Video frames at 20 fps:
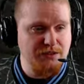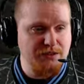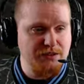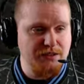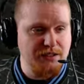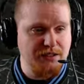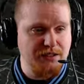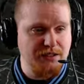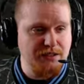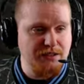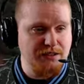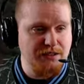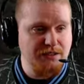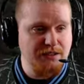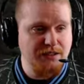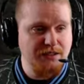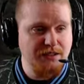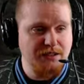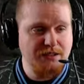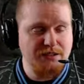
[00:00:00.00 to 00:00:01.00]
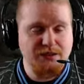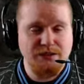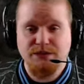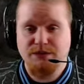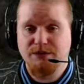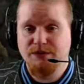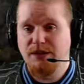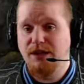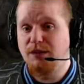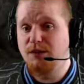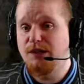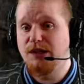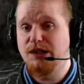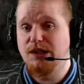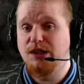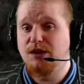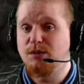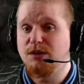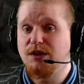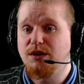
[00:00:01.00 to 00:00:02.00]
Zodded, it's not really
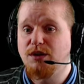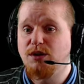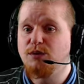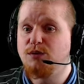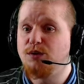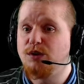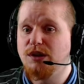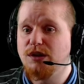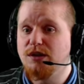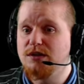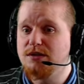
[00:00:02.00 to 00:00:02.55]
going to be enough for health